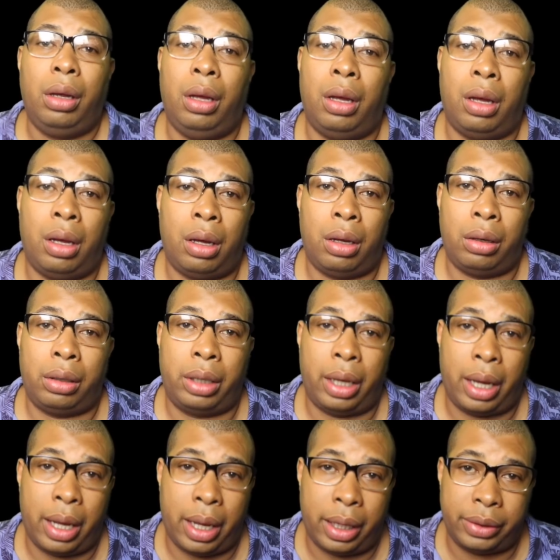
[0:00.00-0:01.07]
Oh,
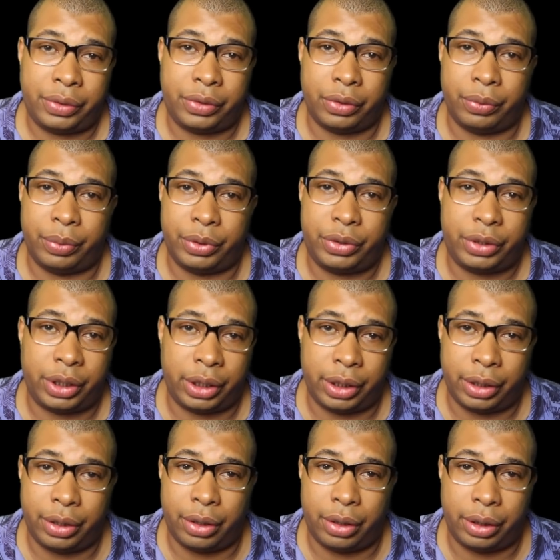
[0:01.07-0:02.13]
God, so
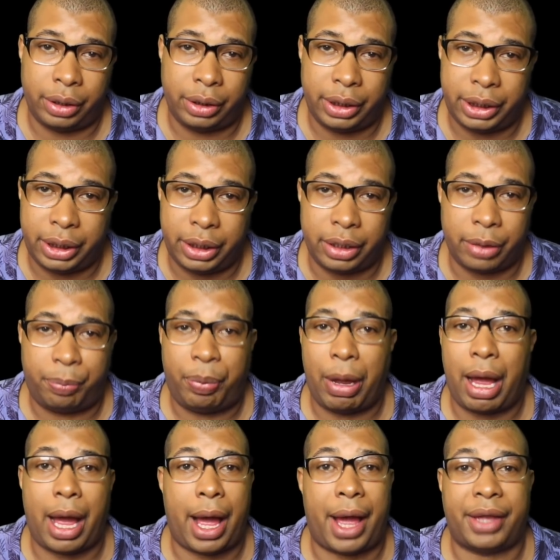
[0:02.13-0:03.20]
Rashida gonna lead a
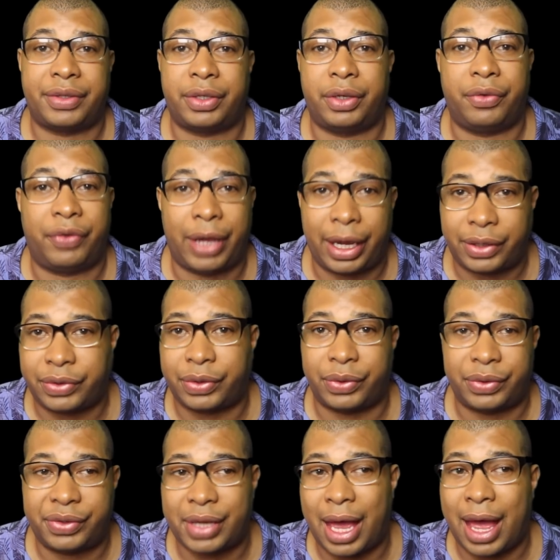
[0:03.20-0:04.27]
positive
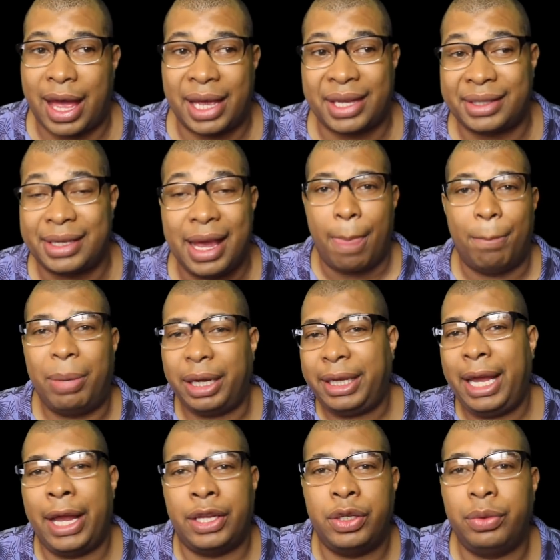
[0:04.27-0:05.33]
exercise. But
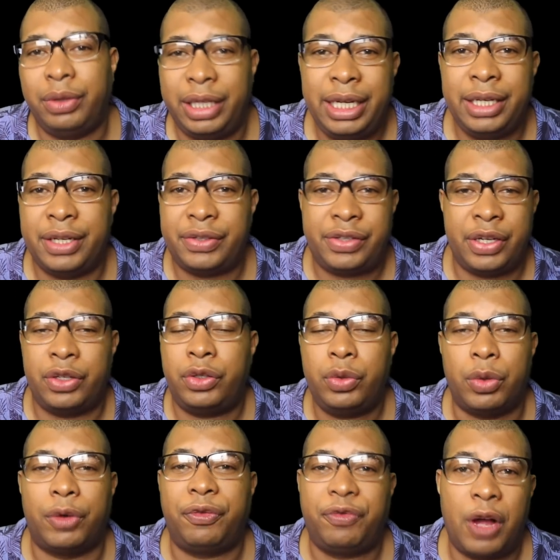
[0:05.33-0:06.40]
can you lead us
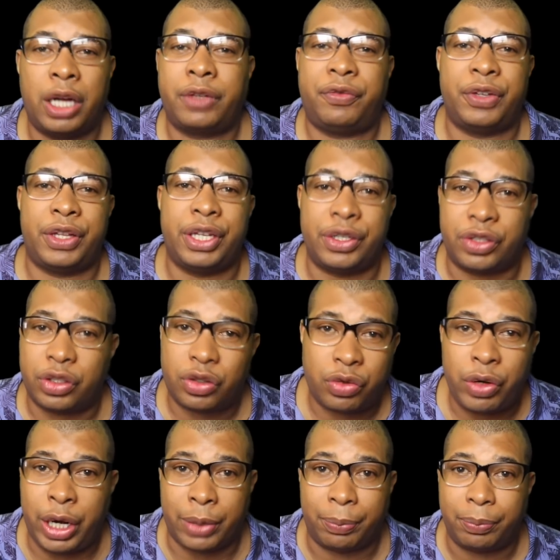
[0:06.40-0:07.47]
into a fuck for this
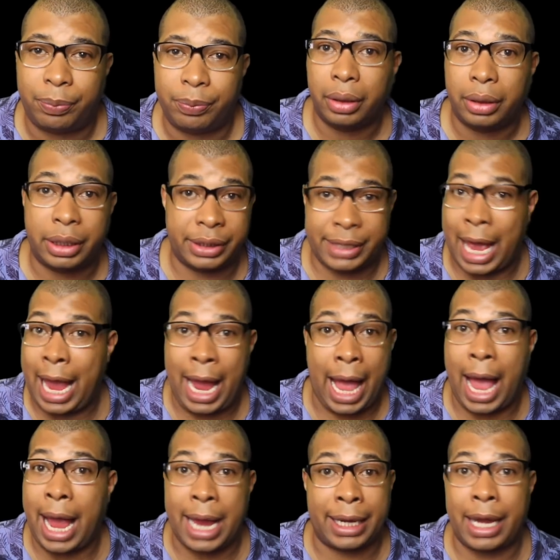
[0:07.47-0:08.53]
trip? Because
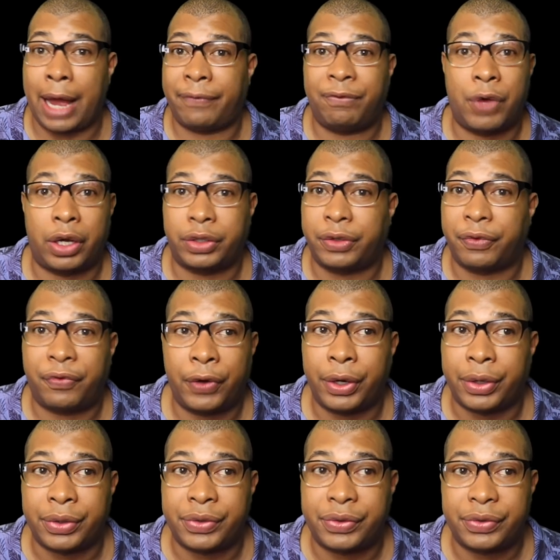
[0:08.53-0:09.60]
I ain't got fucked to
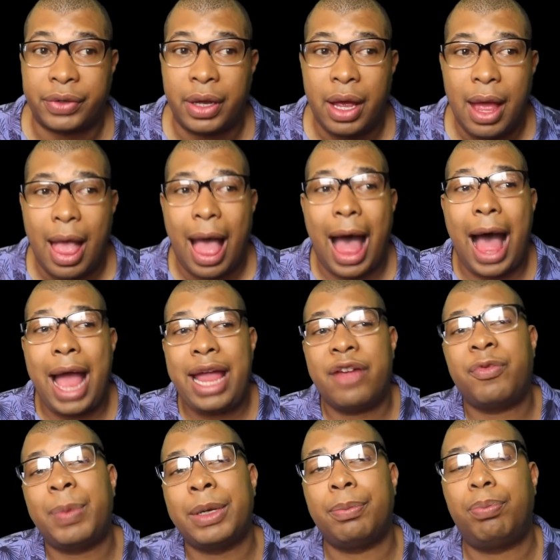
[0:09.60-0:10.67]
first. I
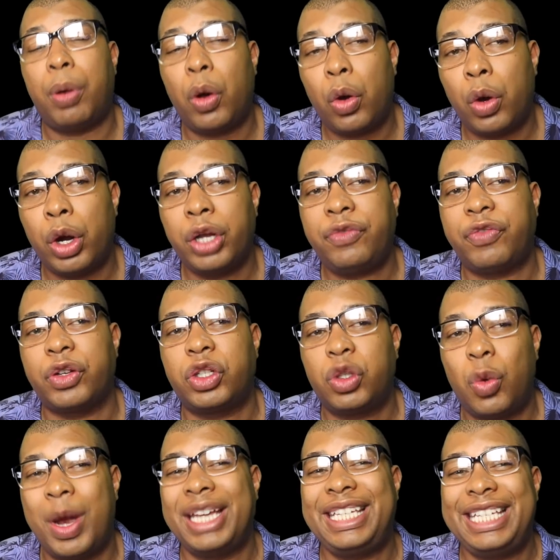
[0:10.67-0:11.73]
have been bored for
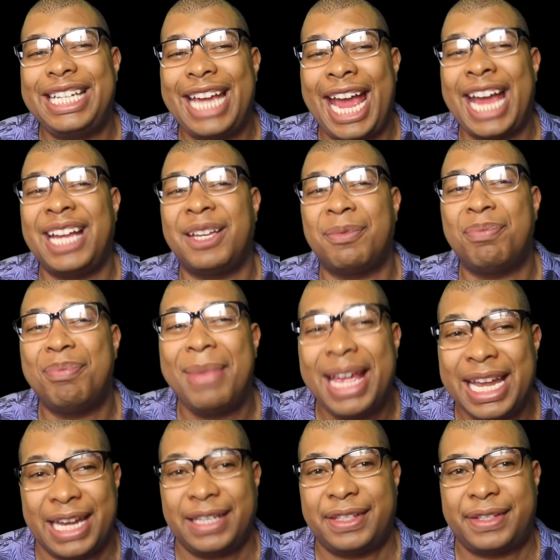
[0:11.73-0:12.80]
28
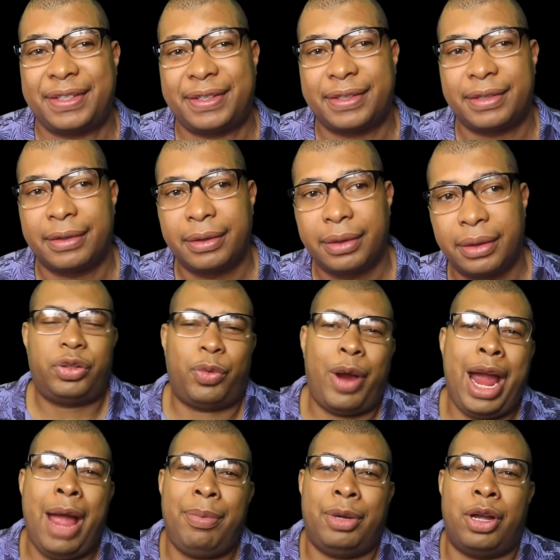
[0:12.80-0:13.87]
minutes.
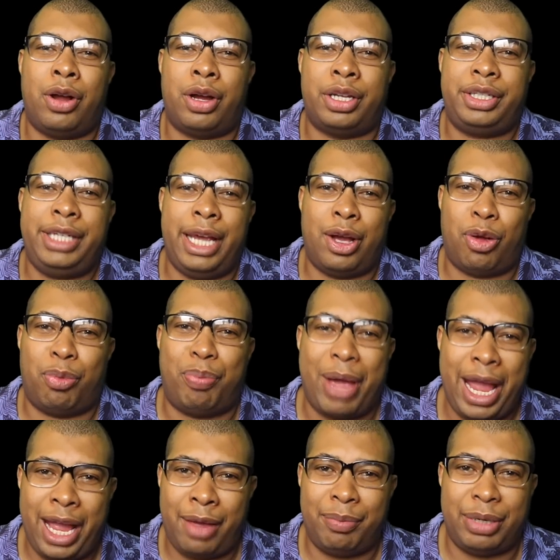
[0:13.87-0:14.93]
Scrap gonna tell
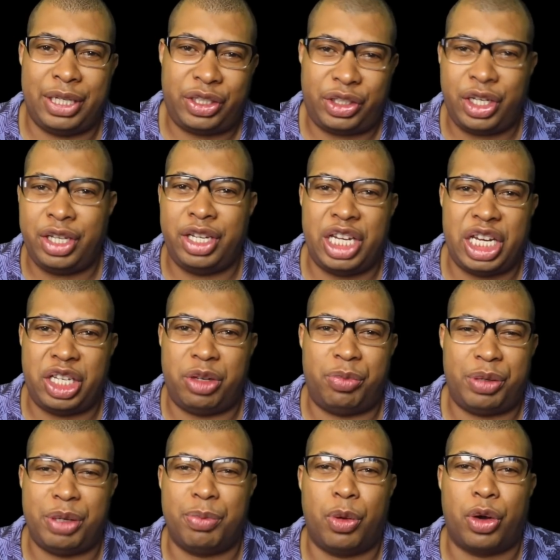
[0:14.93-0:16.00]
Bambi she need to
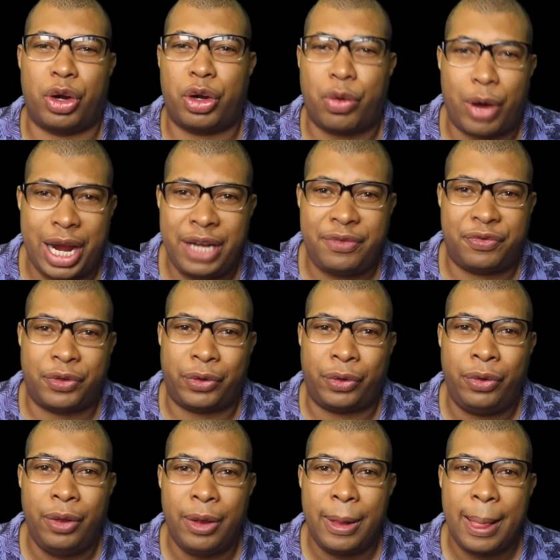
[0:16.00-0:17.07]
be more
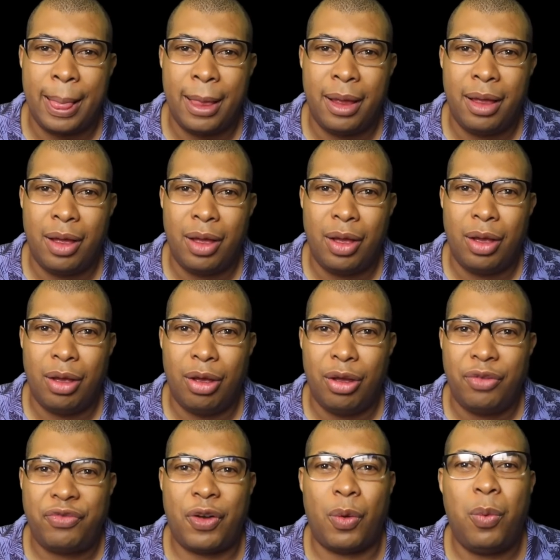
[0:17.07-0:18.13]
grateful.
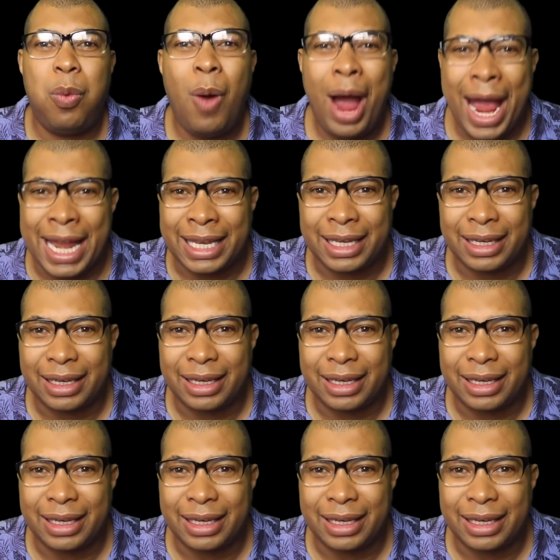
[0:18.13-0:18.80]
For what?